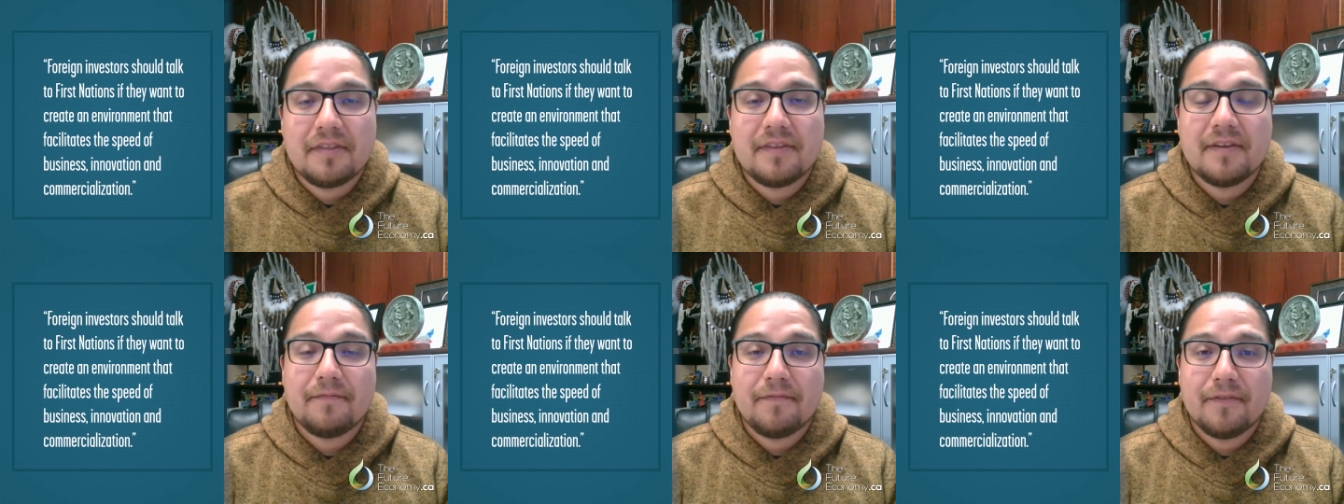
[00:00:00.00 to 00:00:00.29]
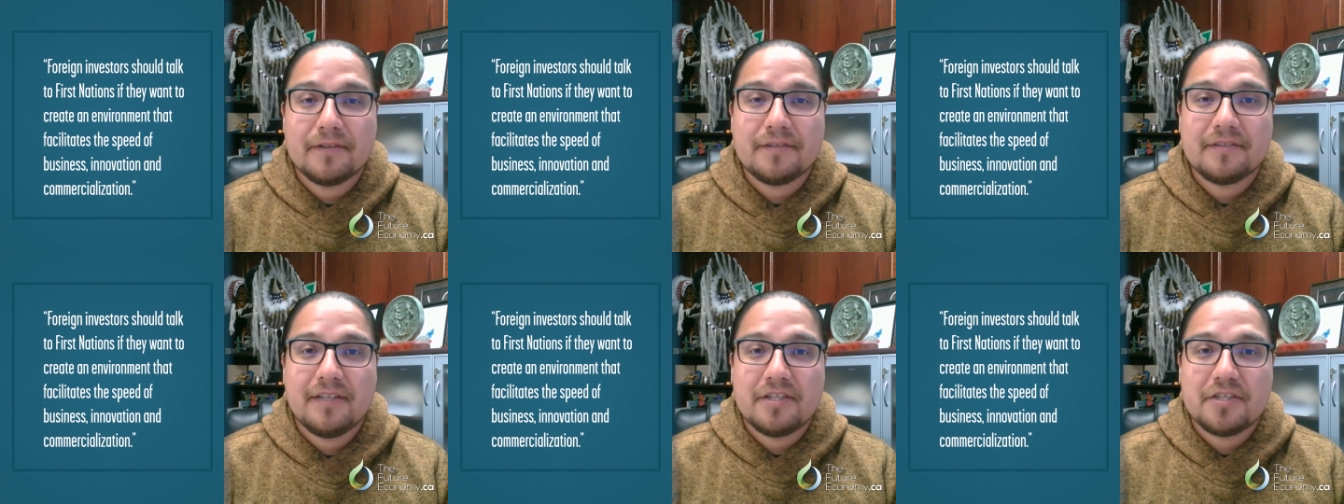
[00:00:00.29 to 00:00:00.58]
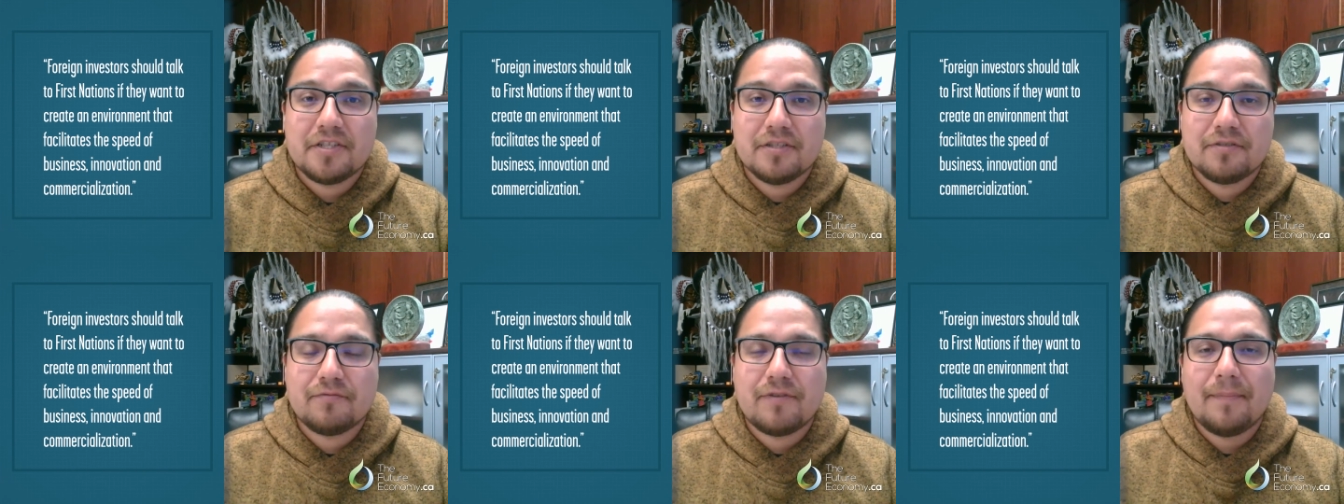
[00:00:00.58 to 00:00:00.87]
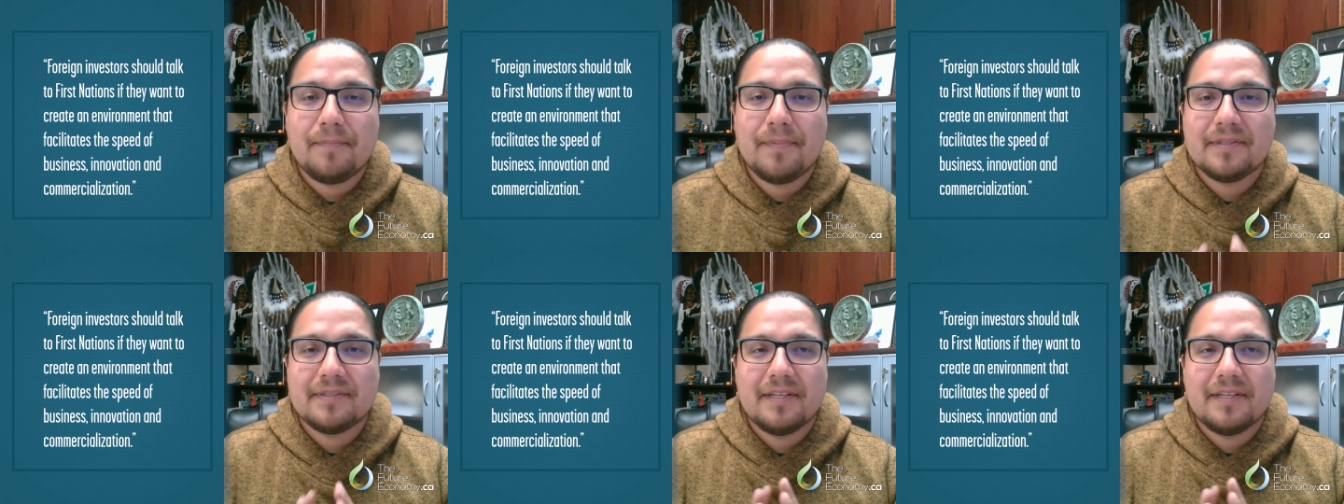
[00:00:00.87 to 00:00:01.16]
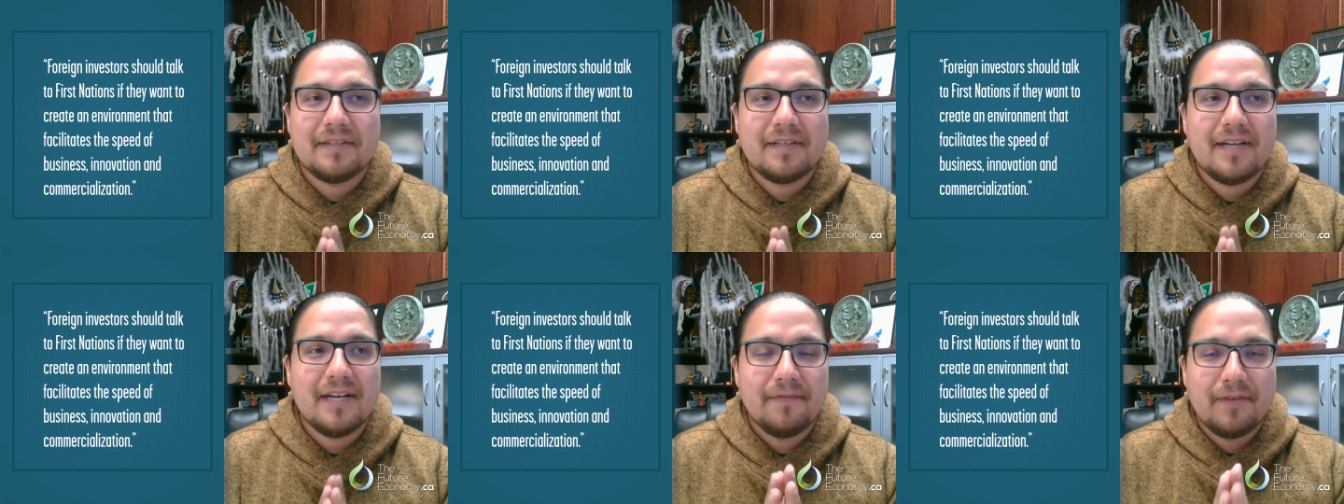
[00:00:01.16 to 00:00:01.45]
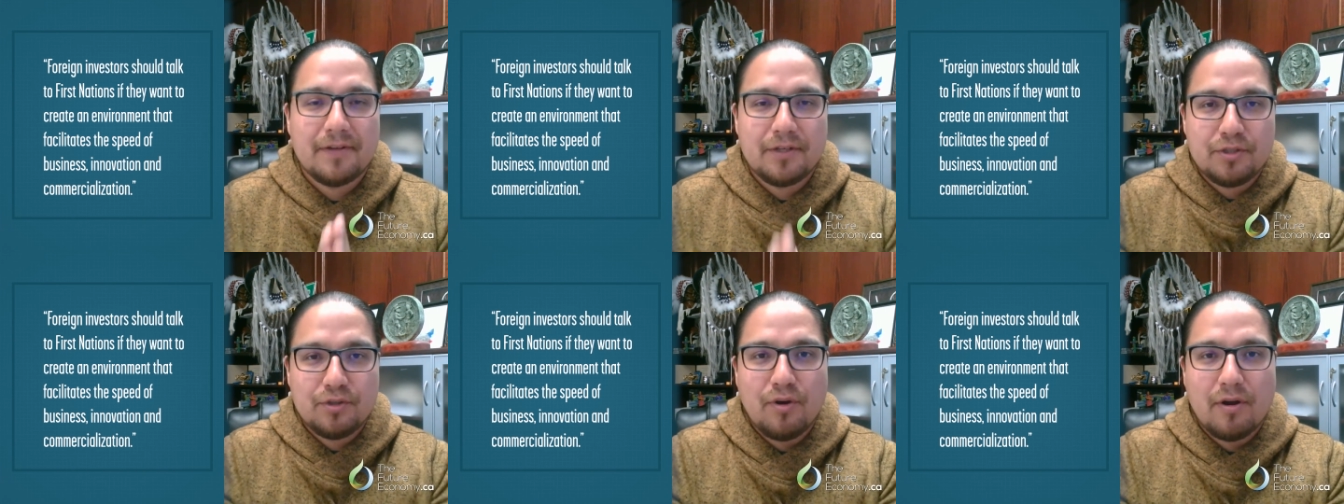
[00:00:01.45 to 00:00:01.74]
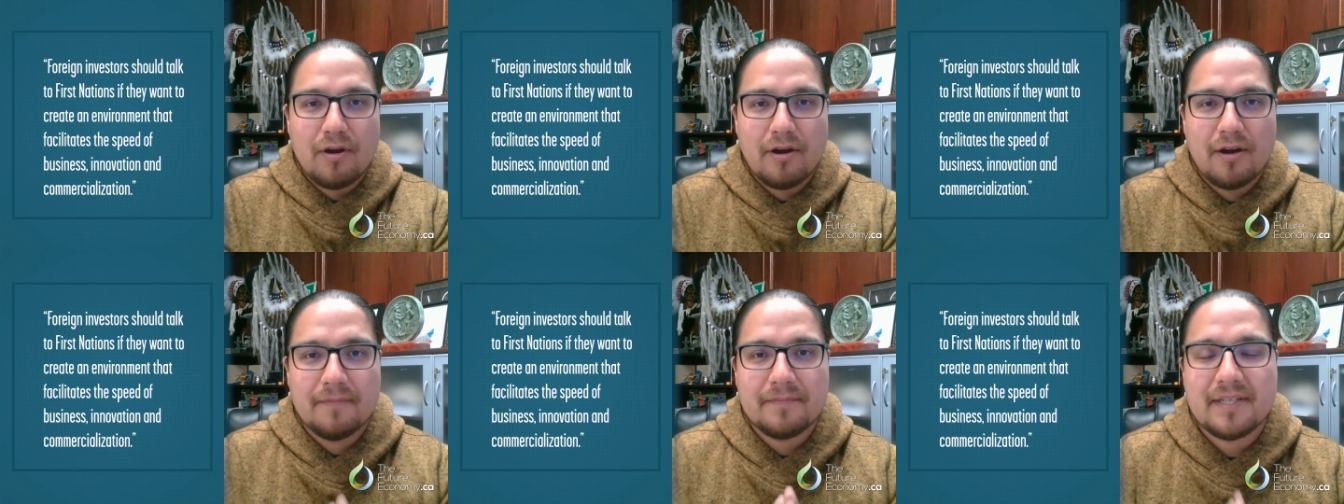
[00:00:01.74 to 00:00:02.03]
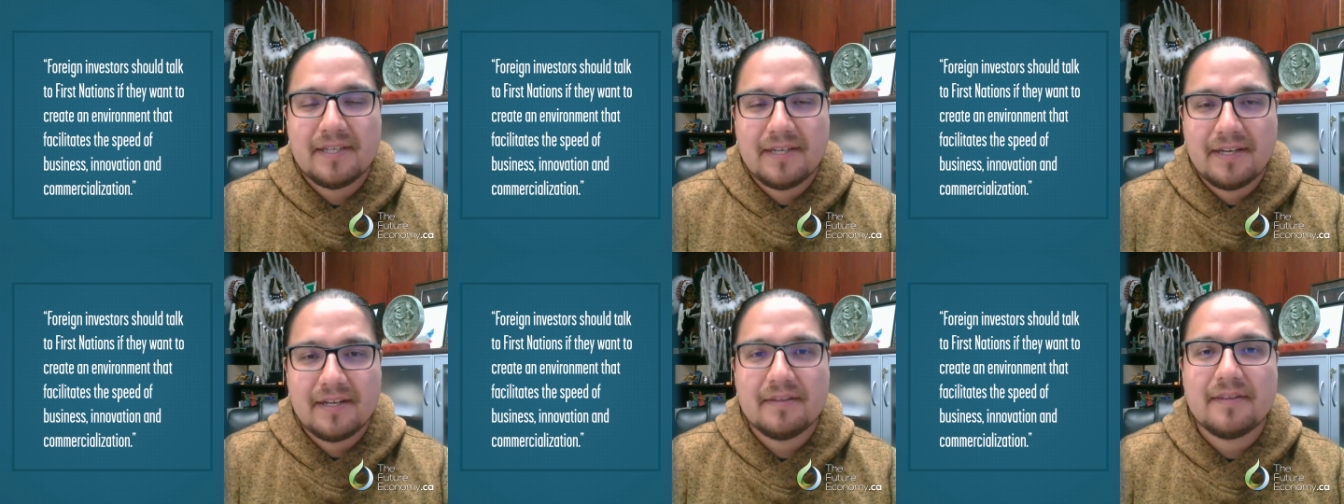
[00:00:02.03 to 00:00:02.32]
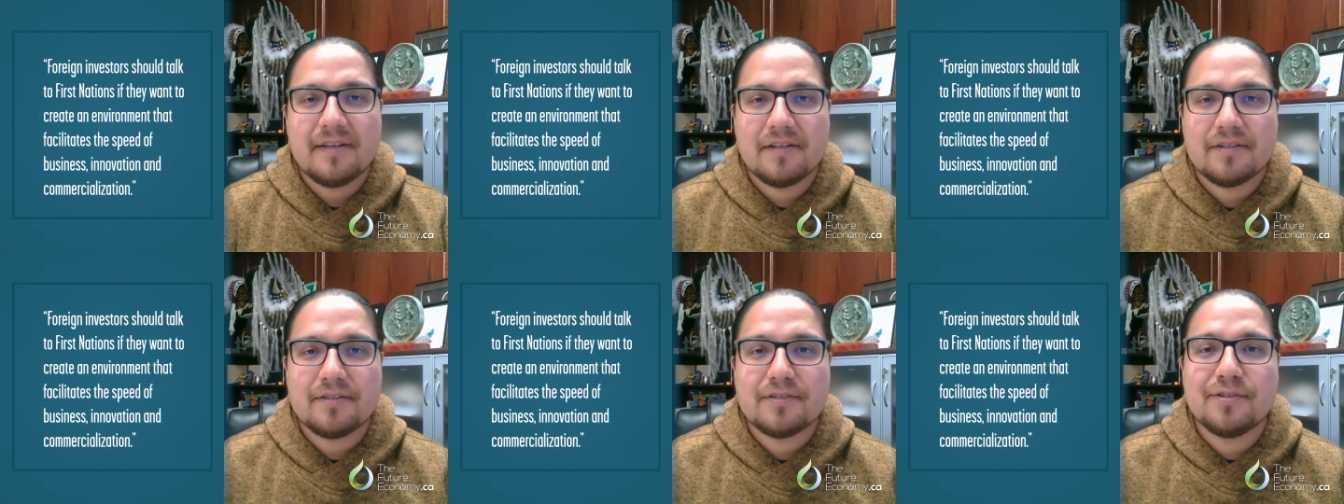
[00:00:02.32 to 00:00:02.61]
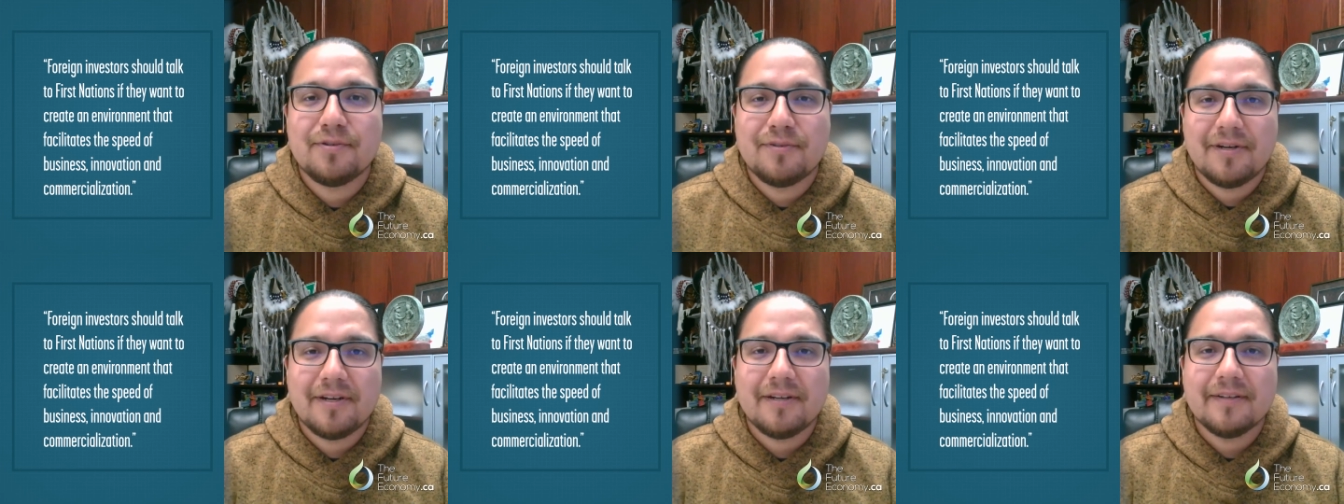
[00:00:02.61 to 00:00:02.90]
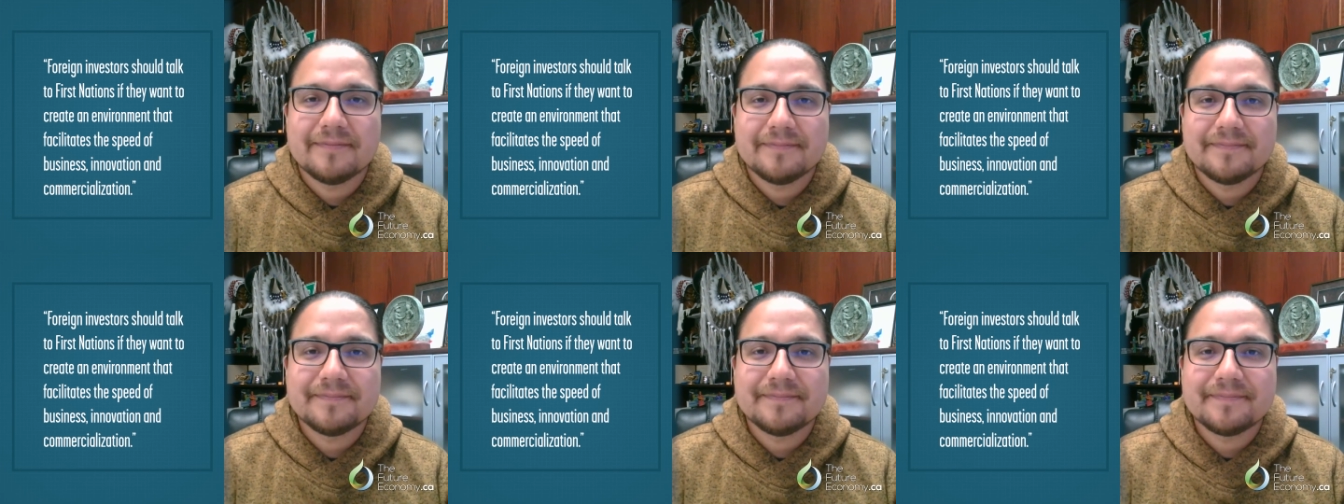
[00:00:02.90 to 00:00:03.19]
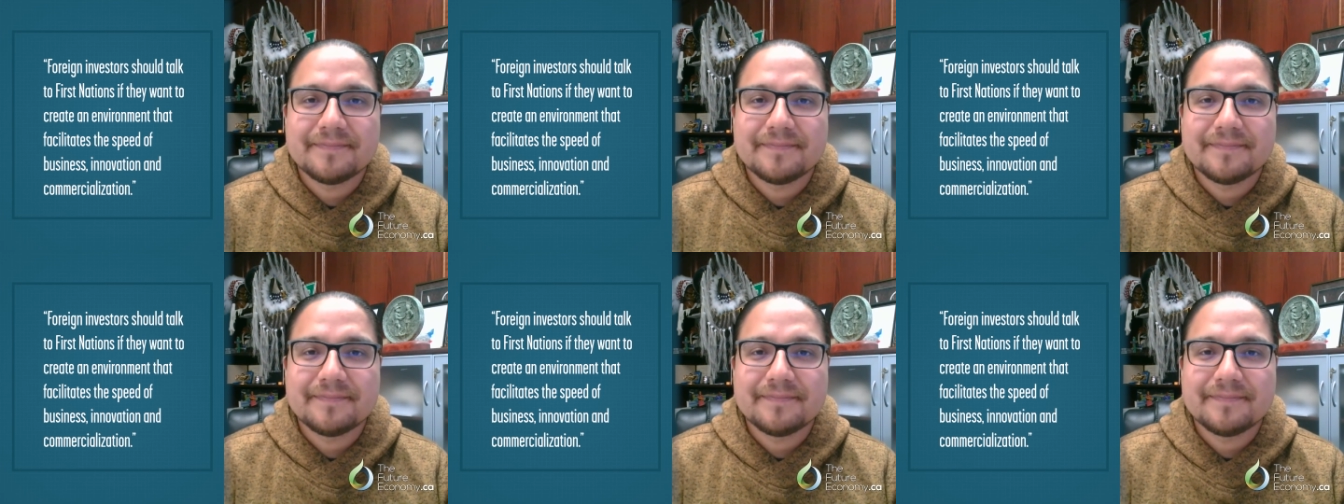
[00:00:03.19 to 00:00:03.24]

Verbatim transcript: I think First Nations represent kind of a new arm to get it there sooner.